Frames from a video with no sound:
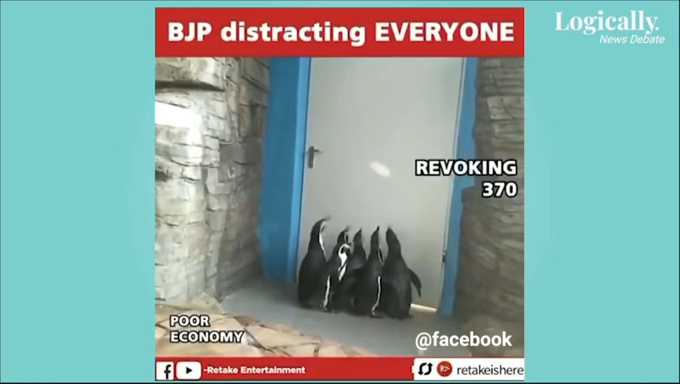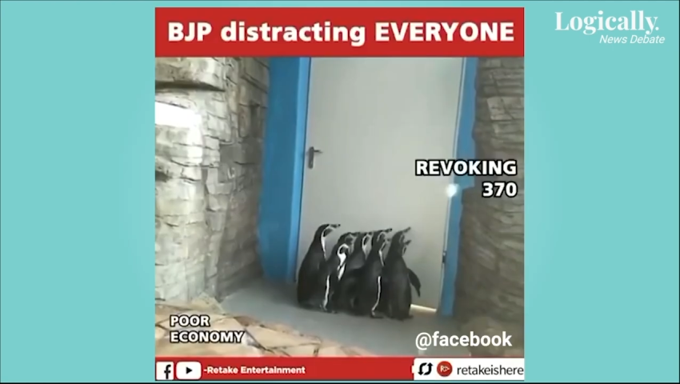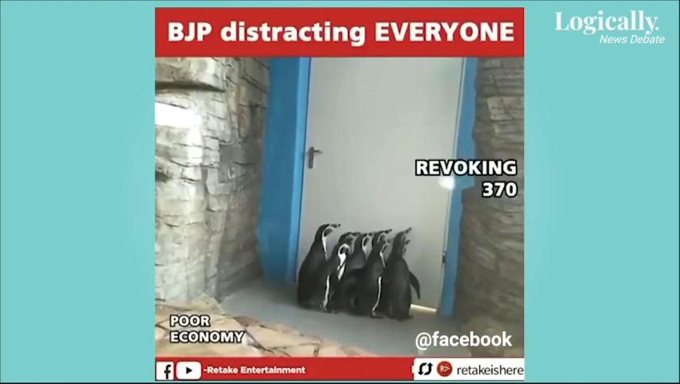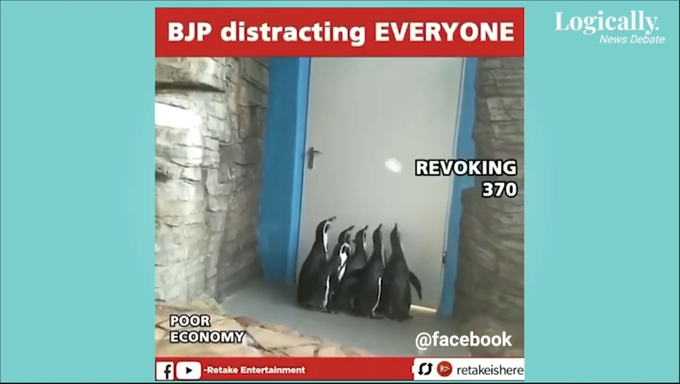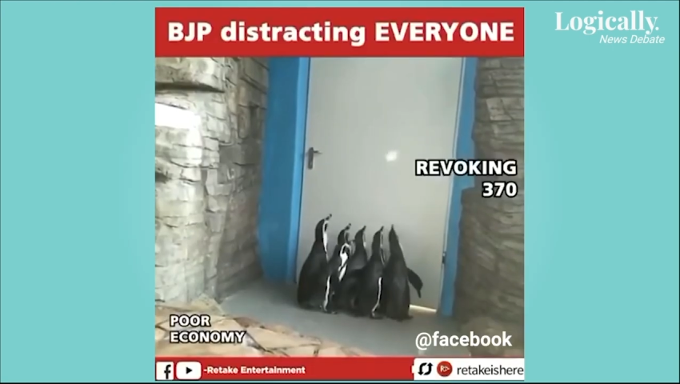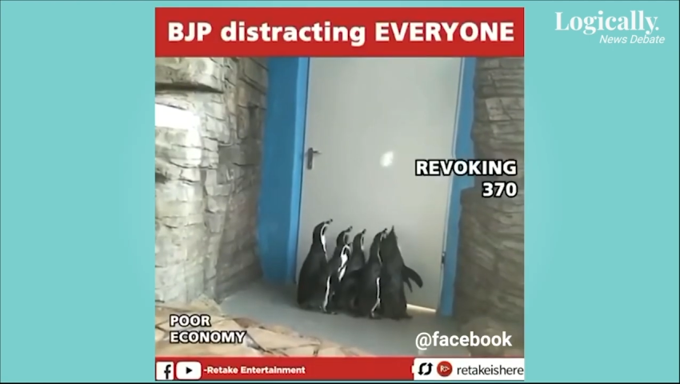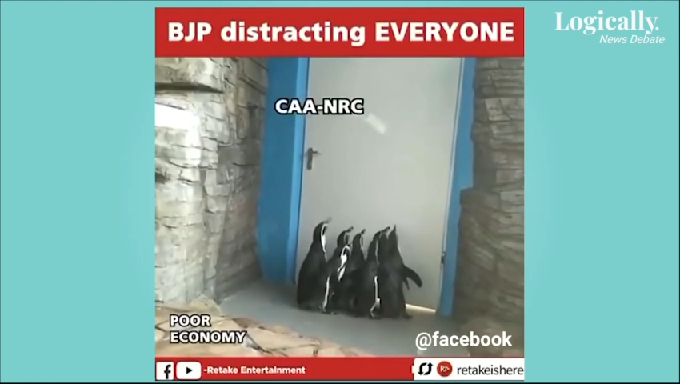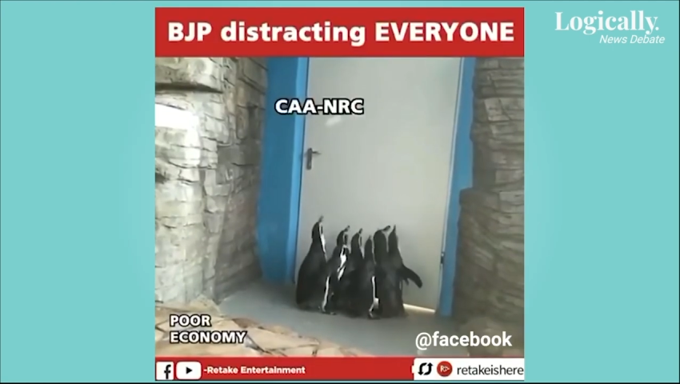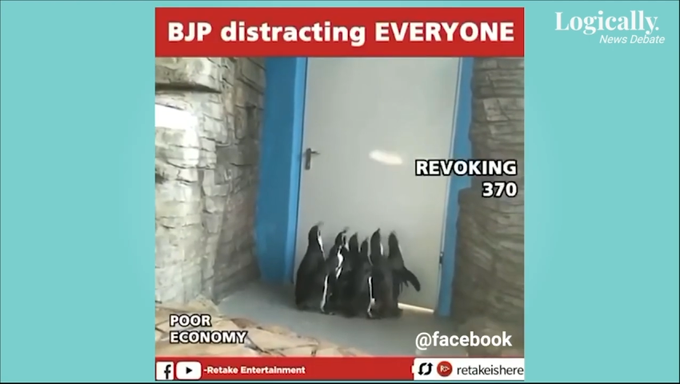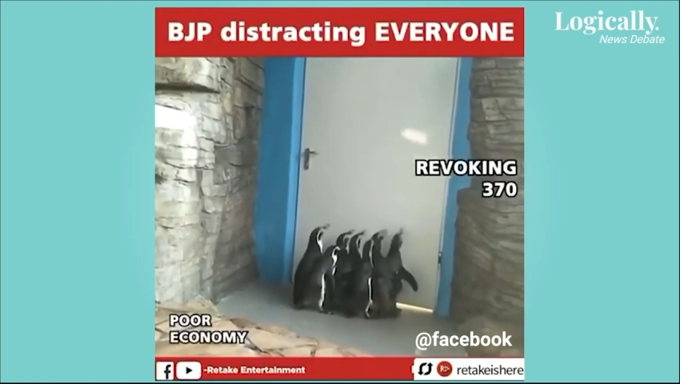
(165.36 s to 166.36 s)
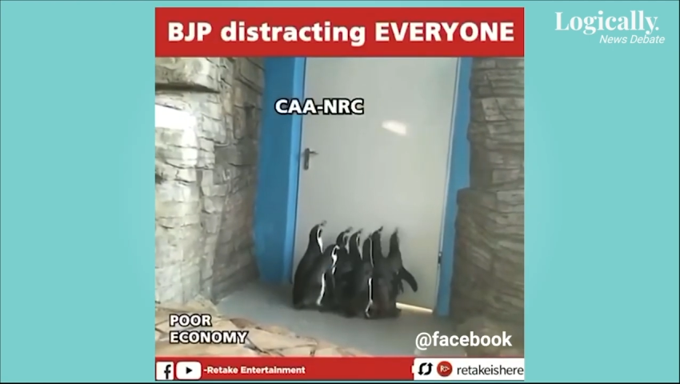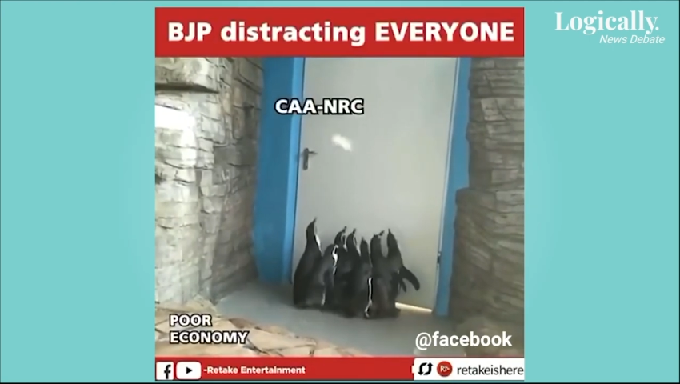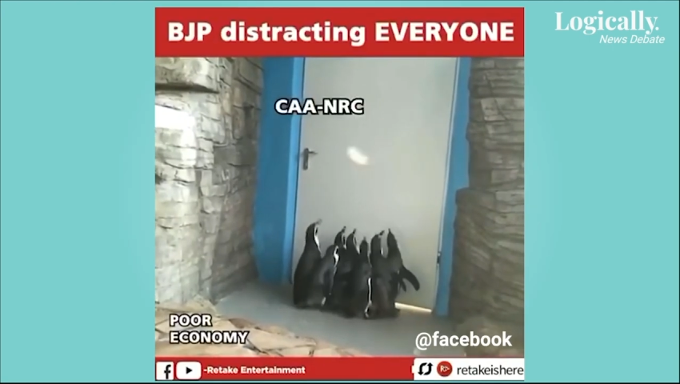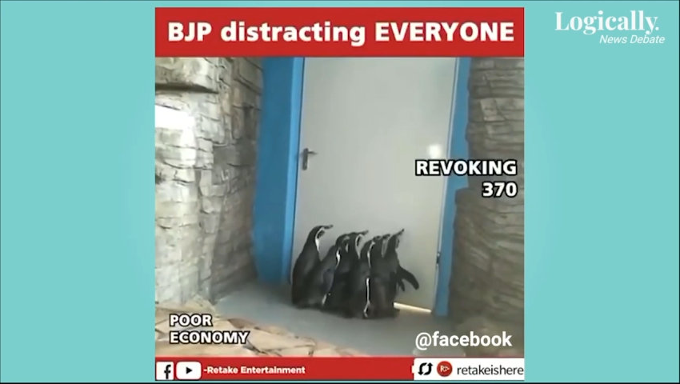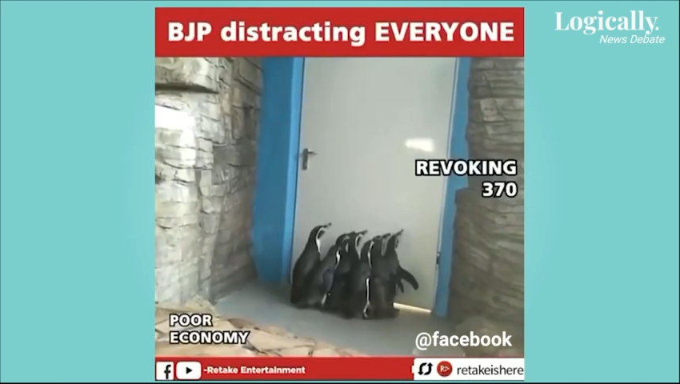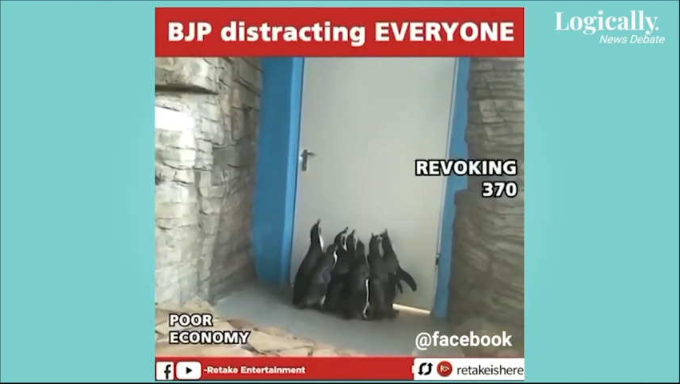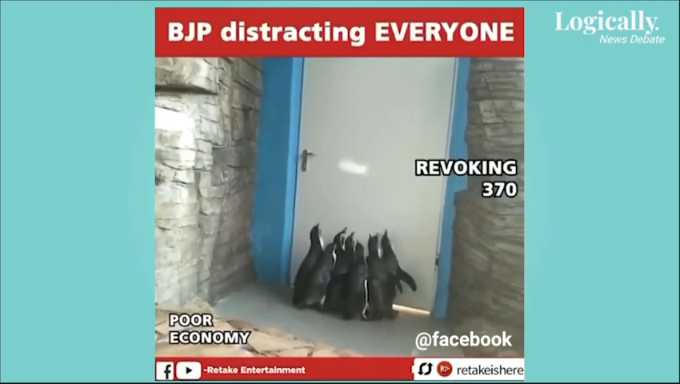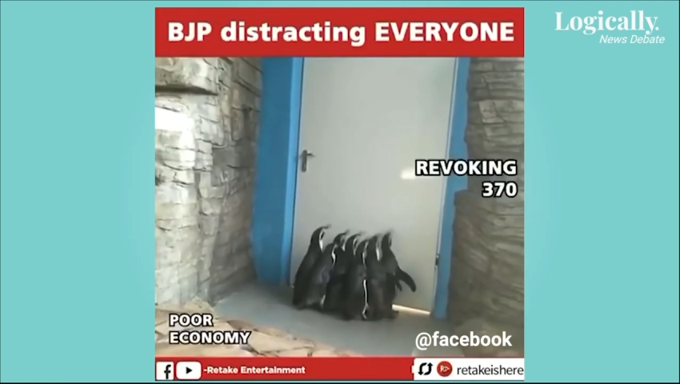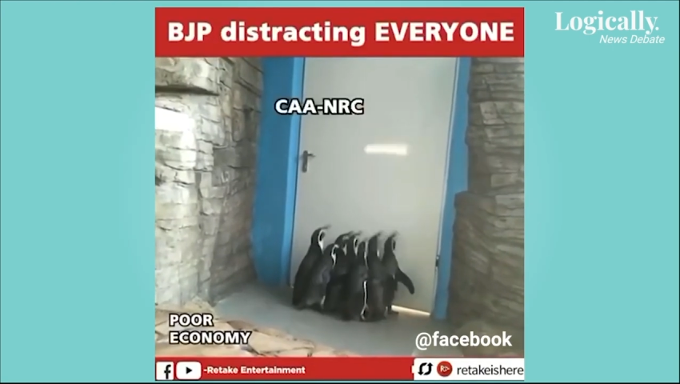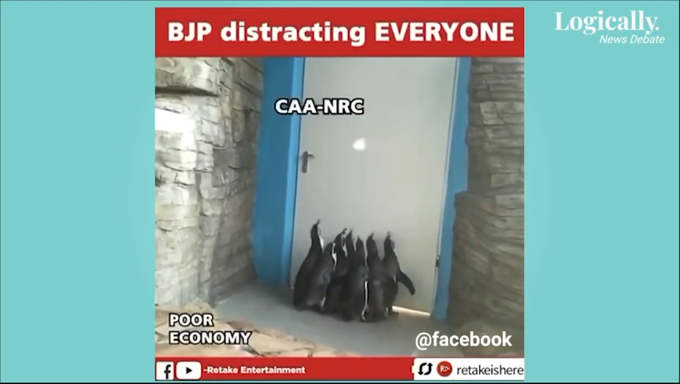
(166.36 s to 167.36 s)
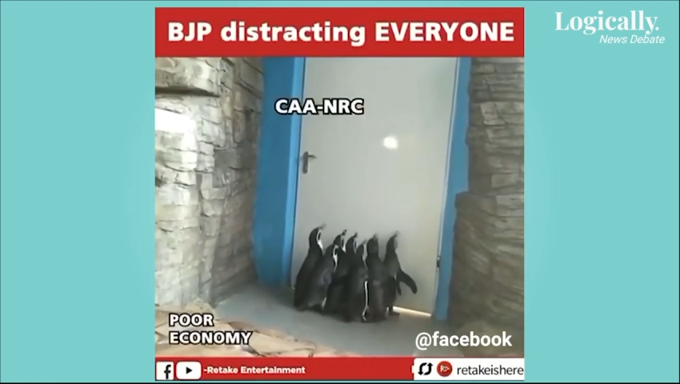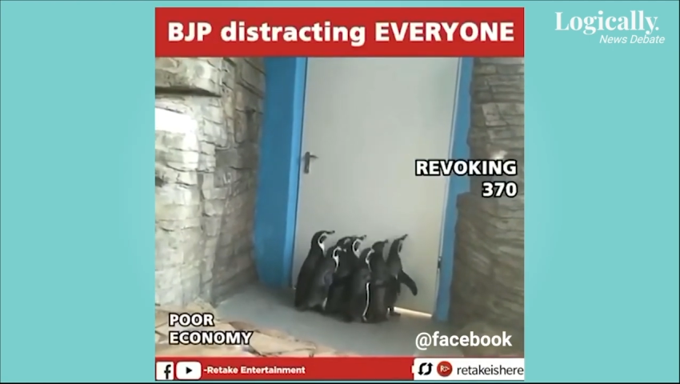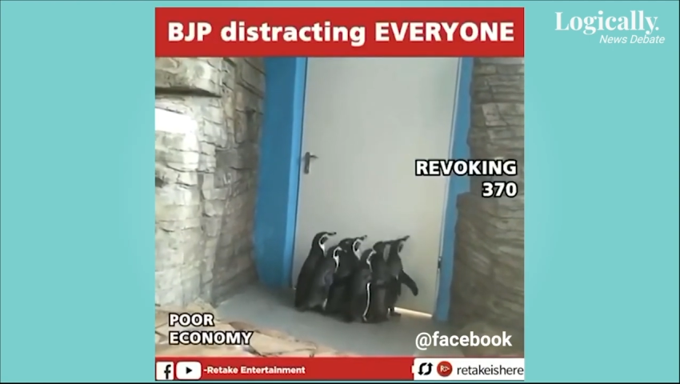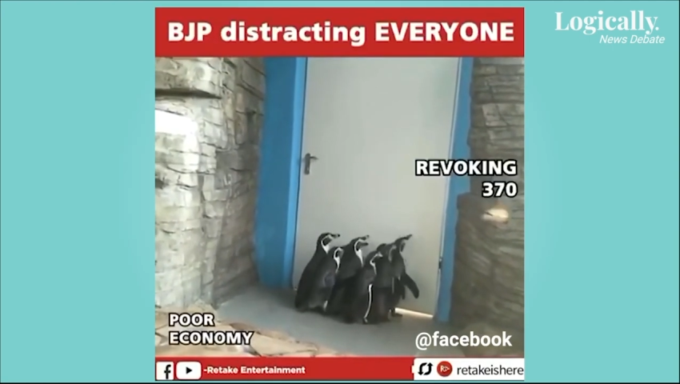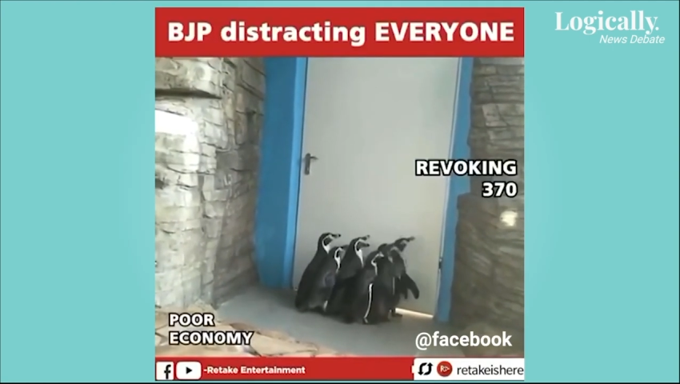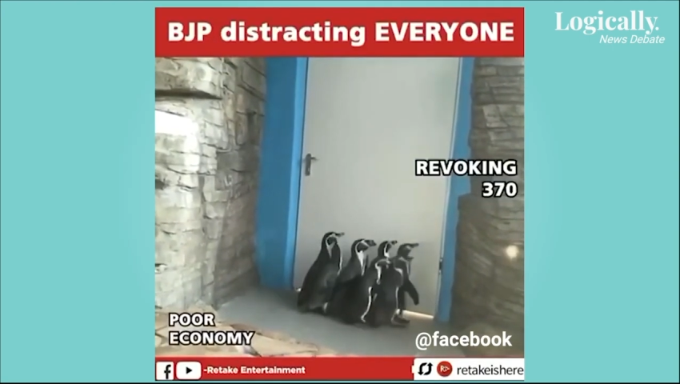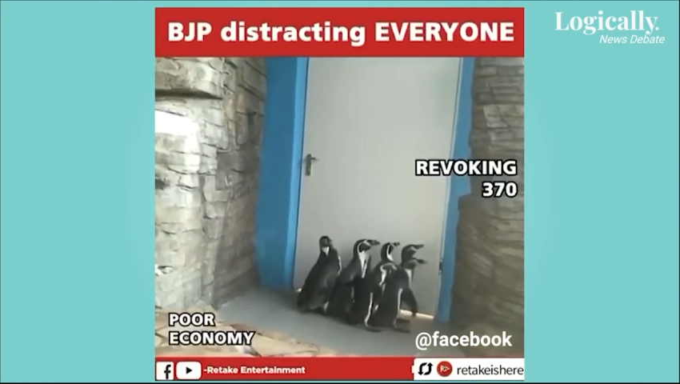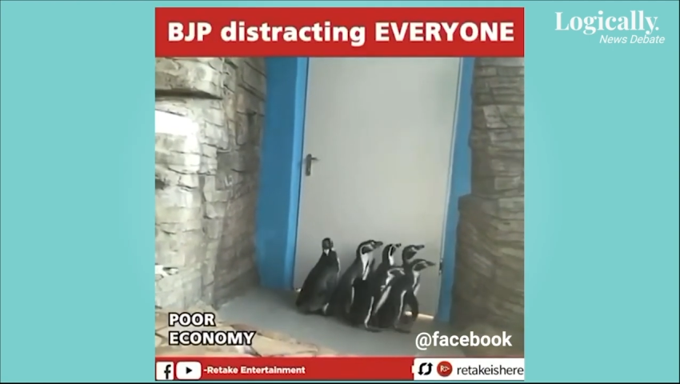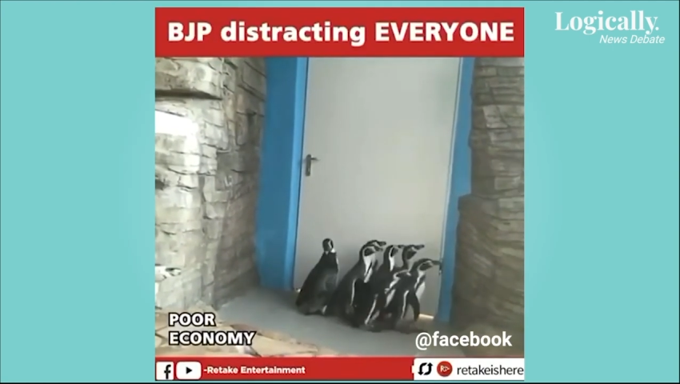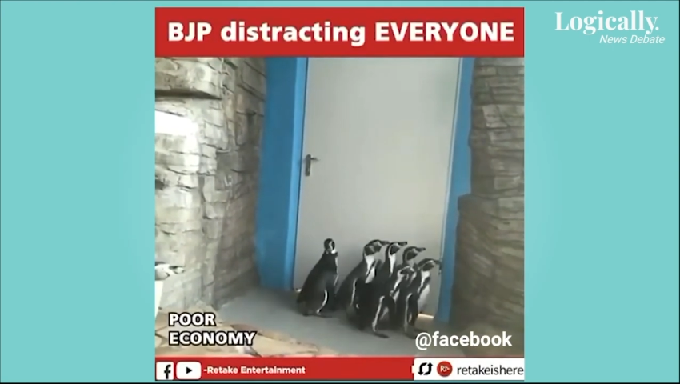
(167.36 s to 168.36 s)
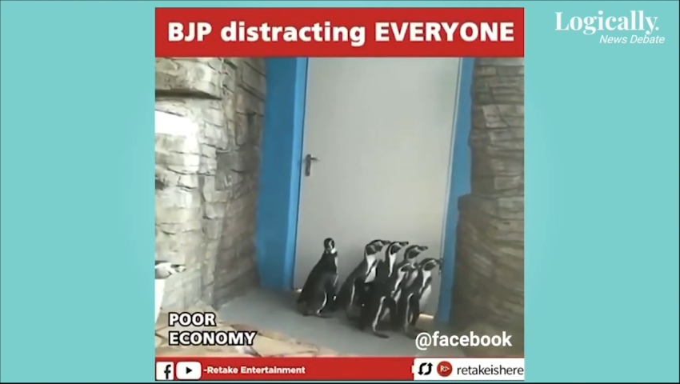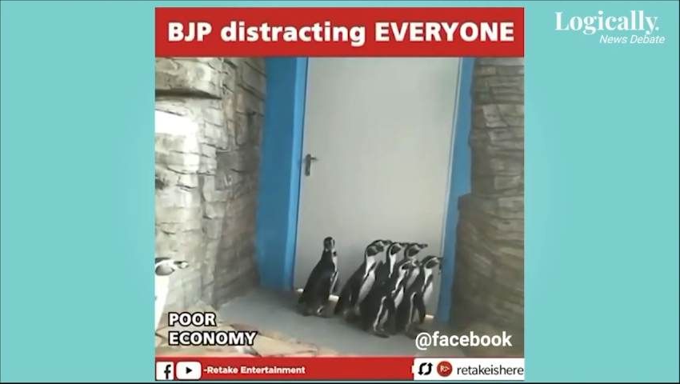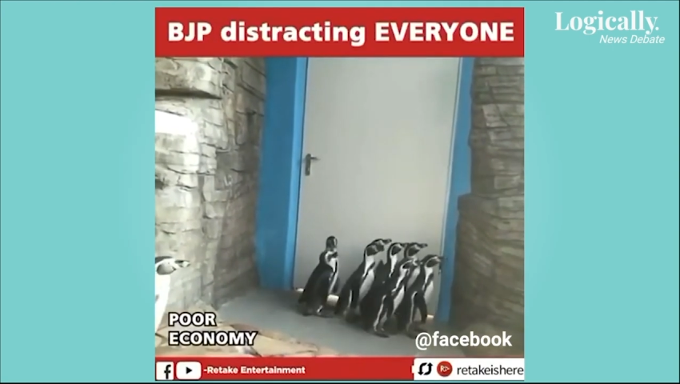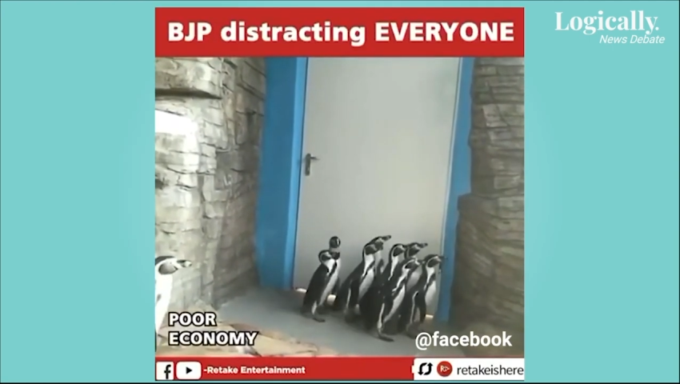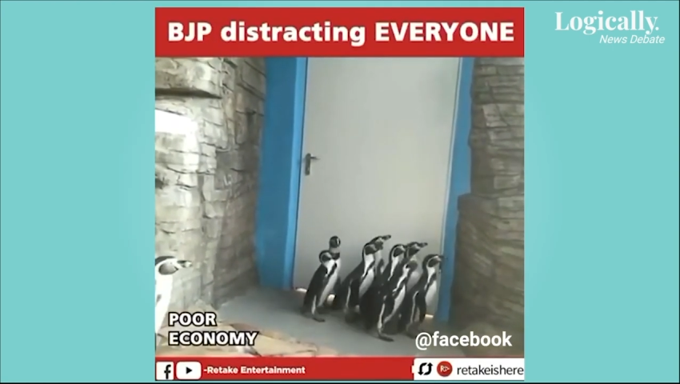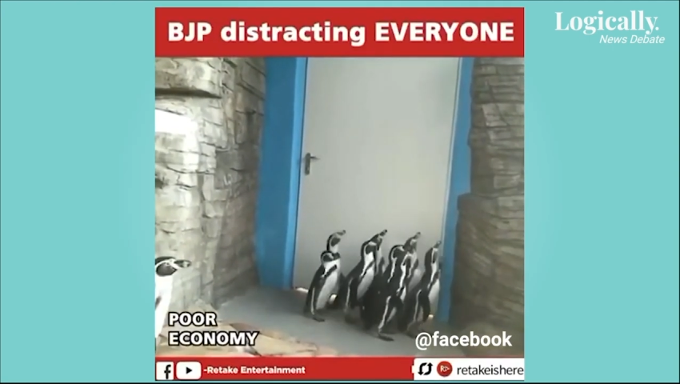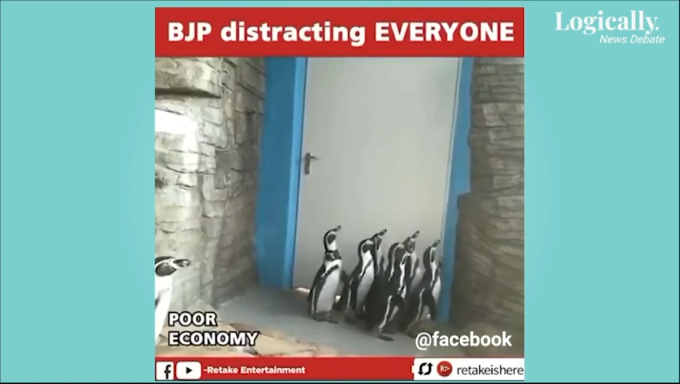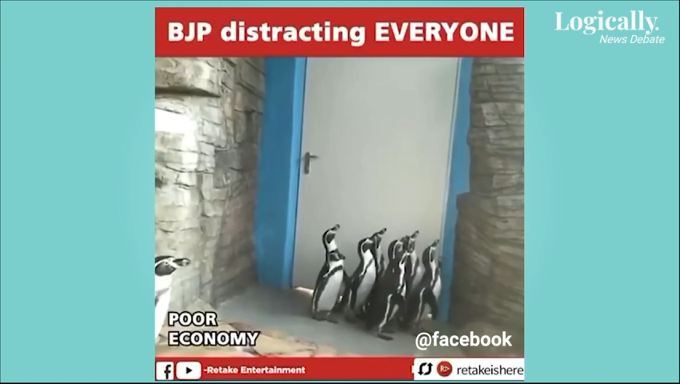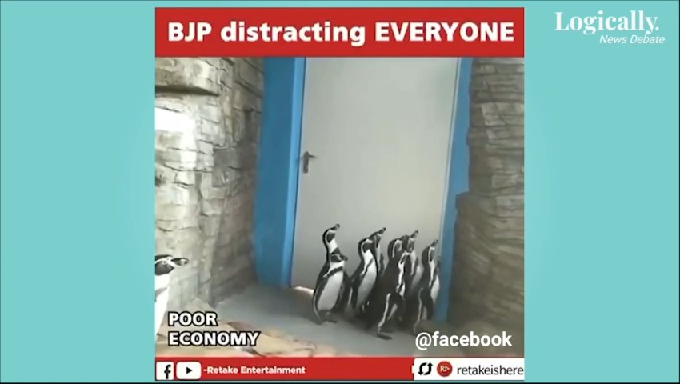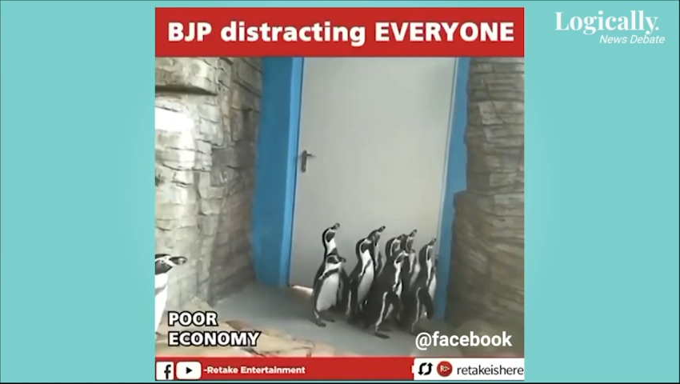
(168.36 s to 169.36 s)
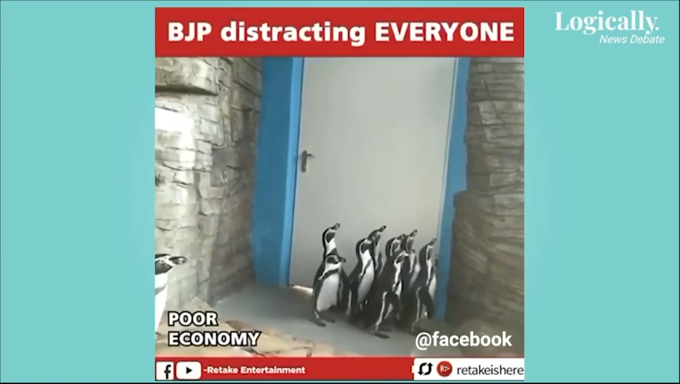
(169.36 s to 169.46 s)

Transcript: (no speaker visible)